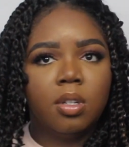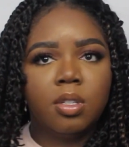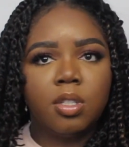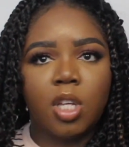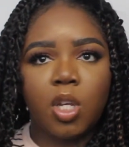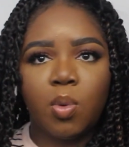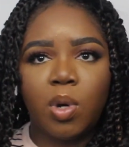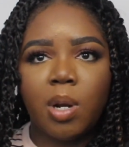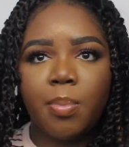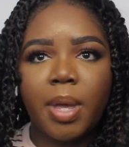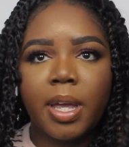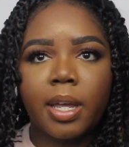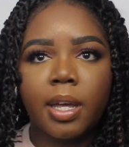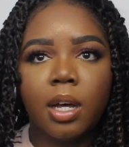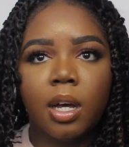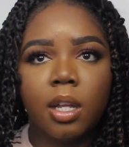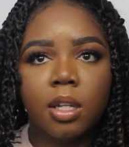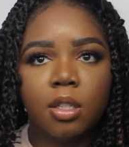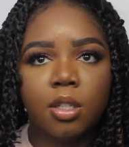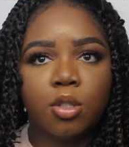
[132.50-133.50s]
So you want to make it
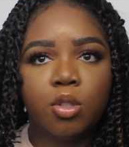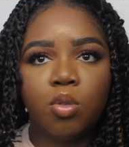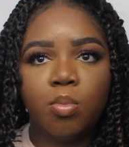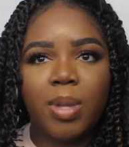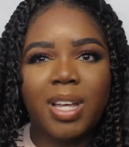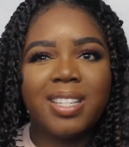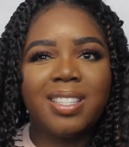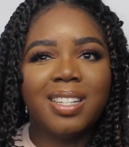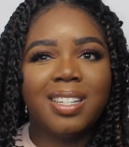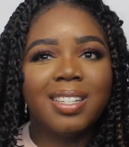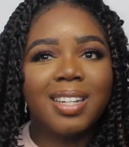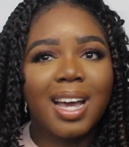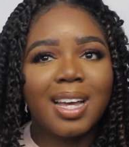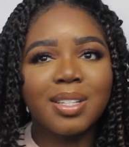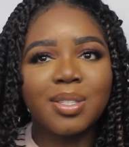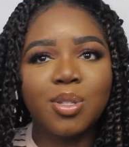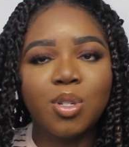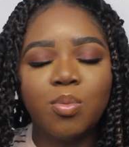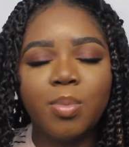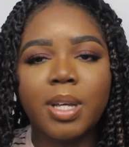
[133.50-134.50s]
a little messy,
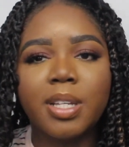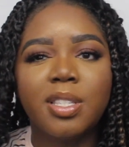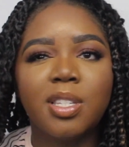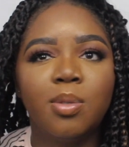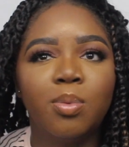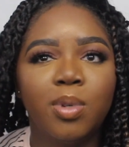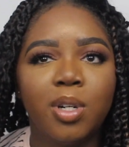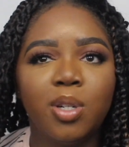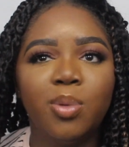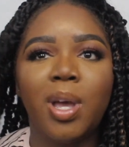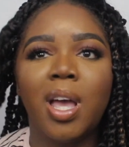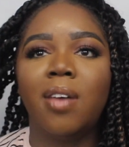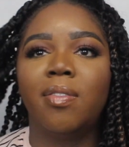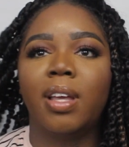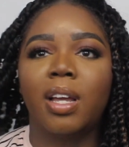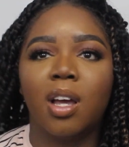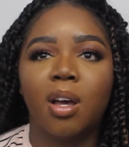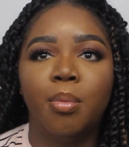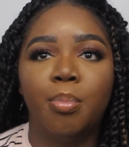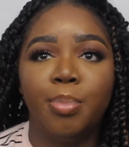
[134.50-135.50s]
not too messy where you have
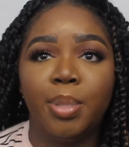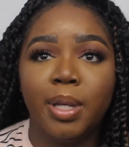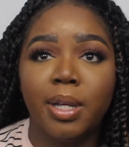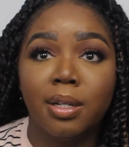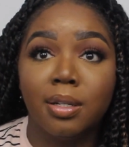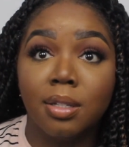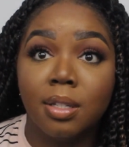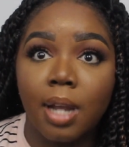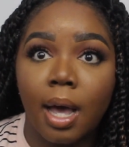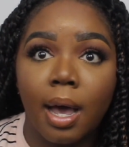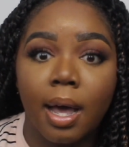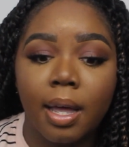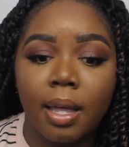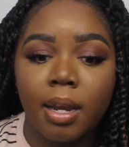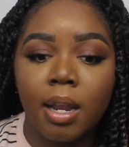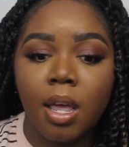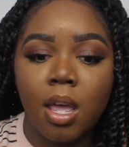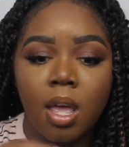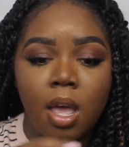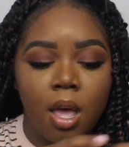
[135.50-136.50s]
like a big
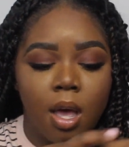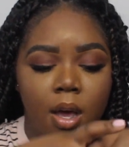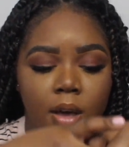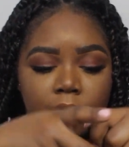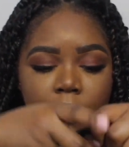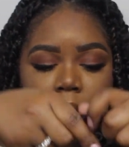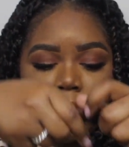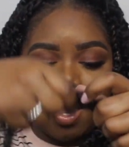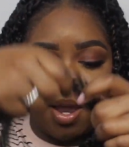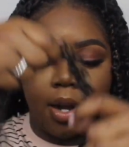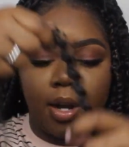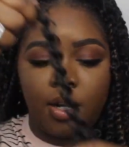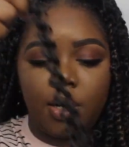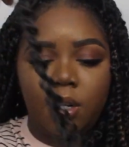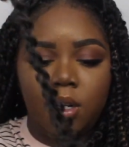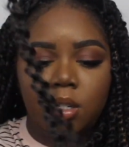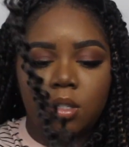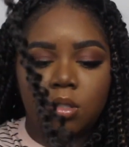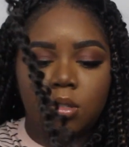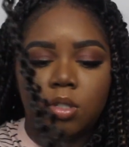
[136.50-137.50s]
knot of
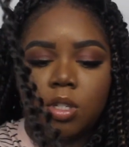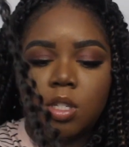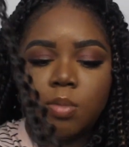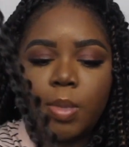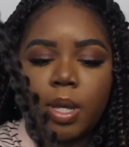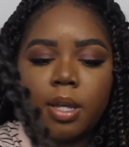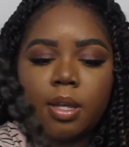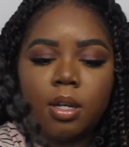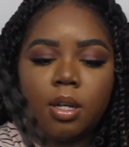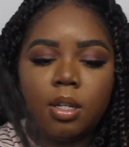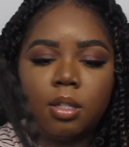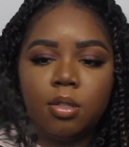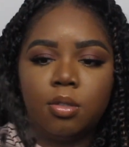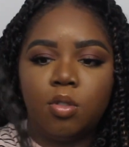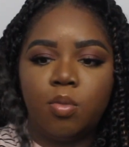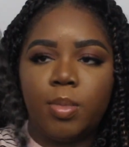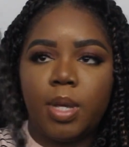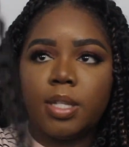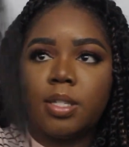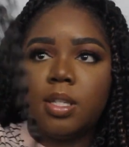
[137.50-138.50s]
hair. So just make it a
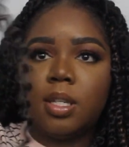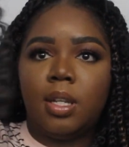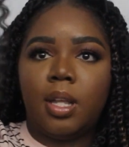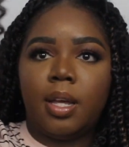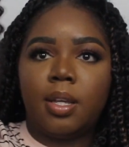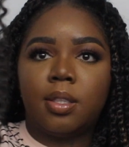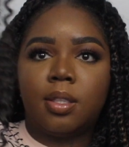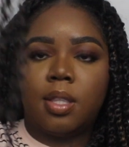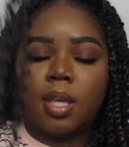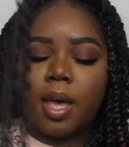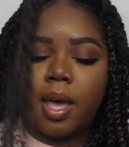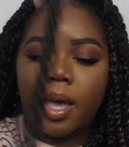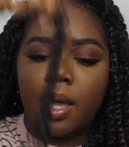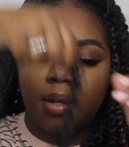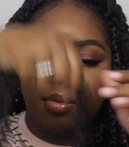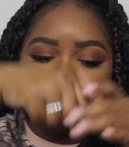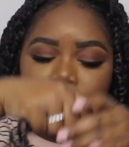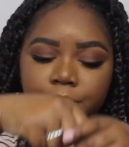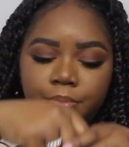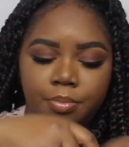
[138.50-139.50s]
little messy like
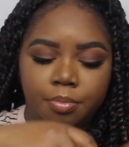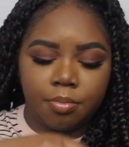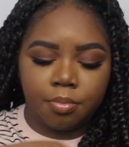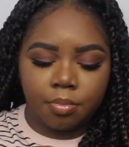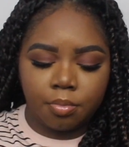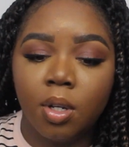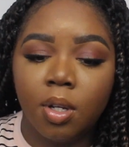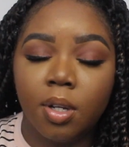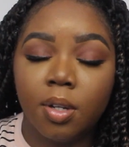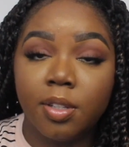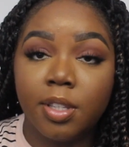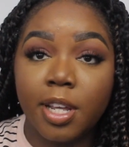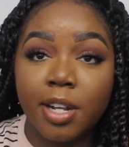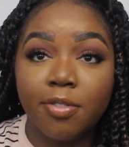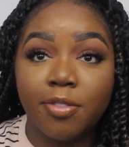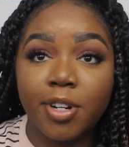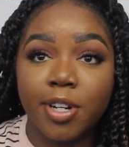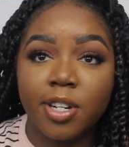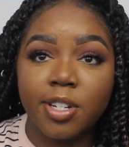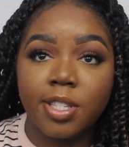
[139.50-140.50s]
that.
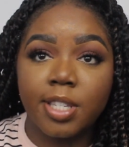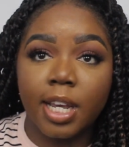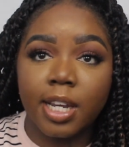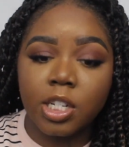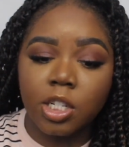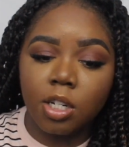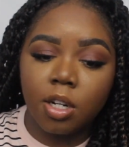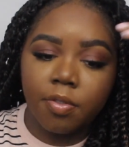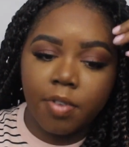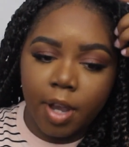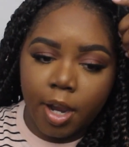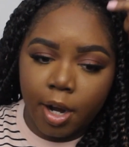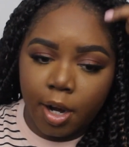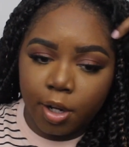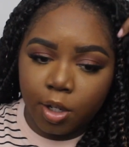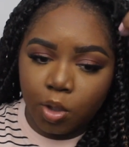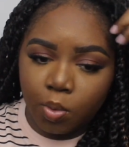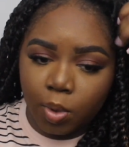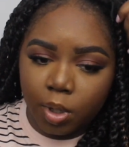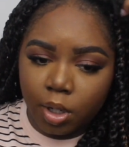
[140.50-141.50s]
Then for your section of
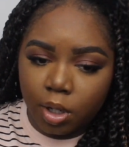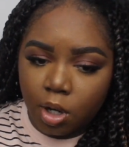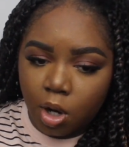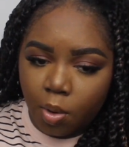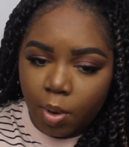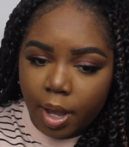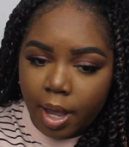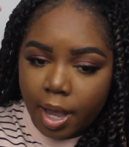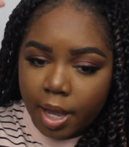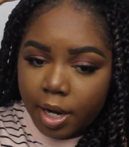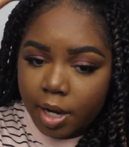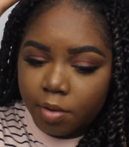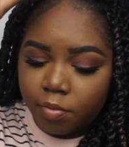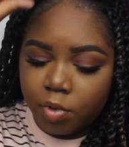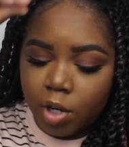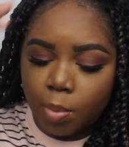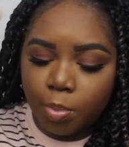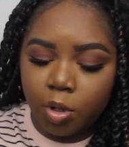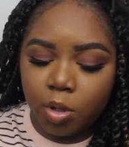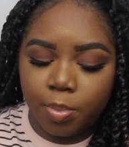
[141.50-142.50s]
hair, you want to go ahead and
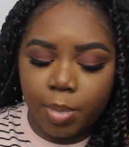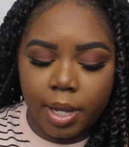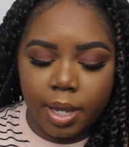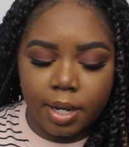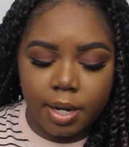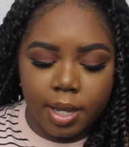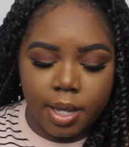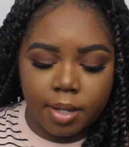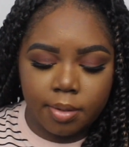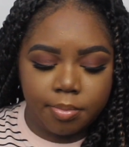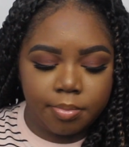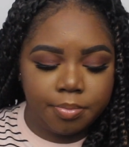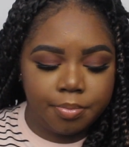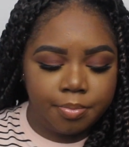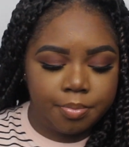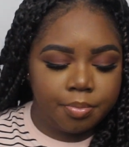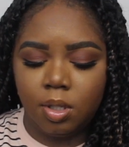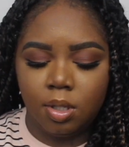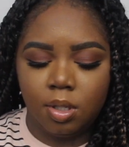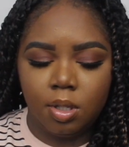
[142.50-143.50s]
rubber band it.
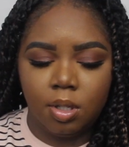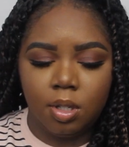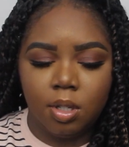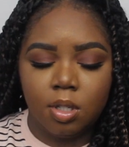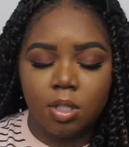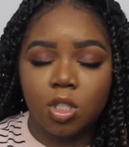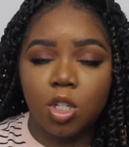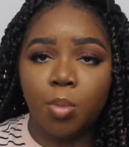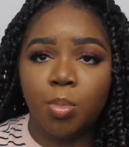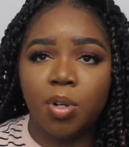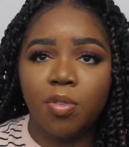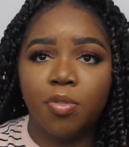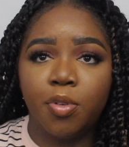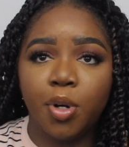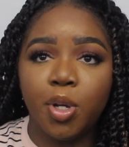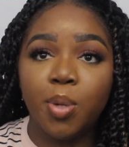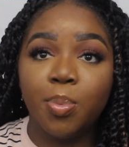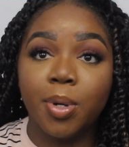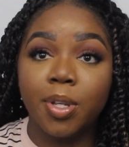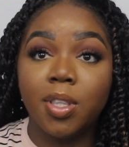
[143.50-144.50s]
So
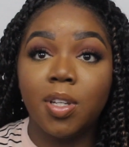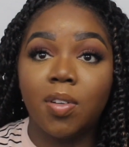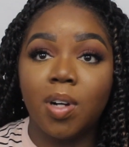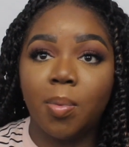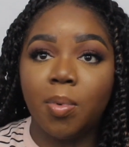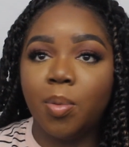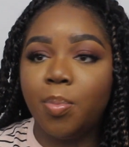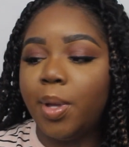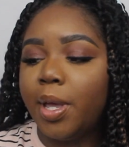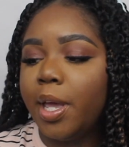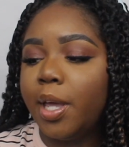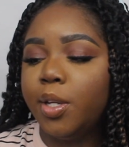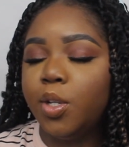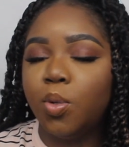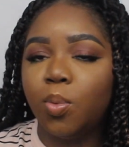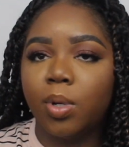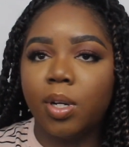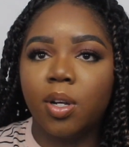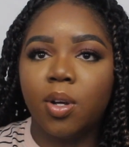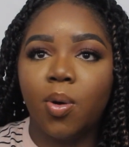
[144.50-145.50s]
before you put the rubber band,
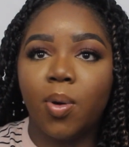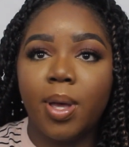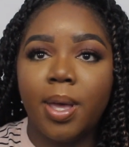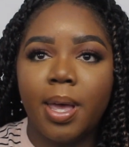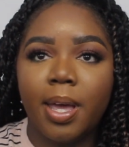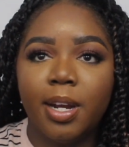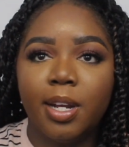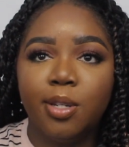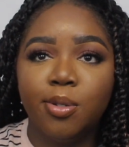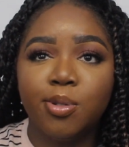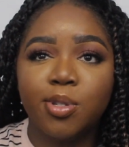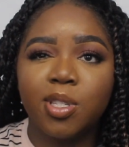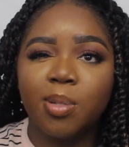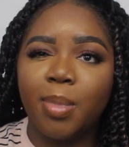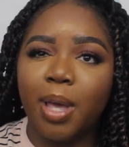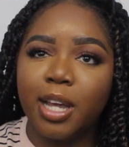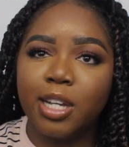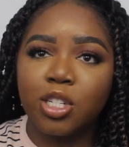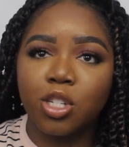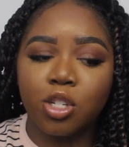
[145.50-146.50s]
you want to go ahead and use
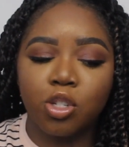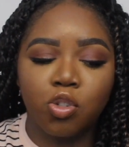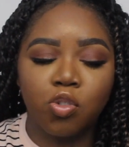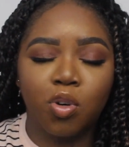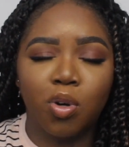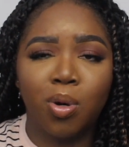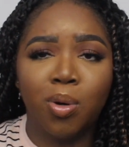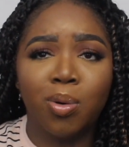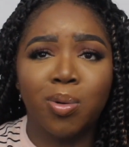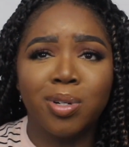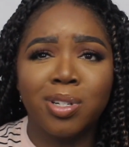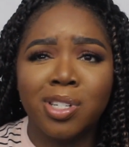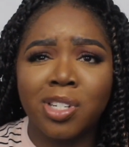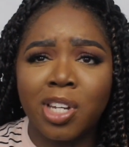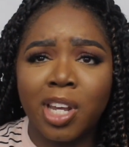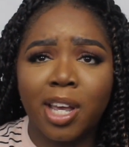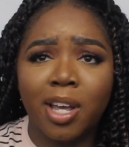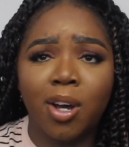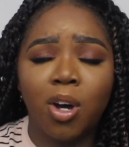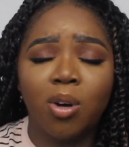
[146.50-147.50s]
some edge control or
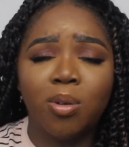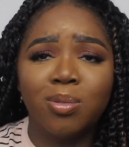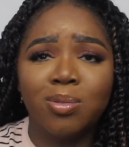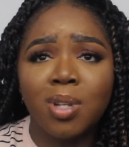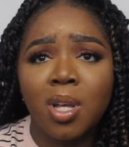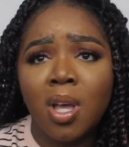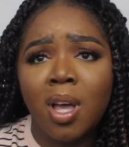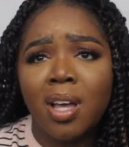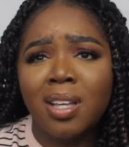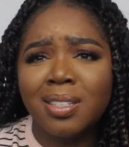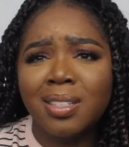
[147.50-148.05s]
gel.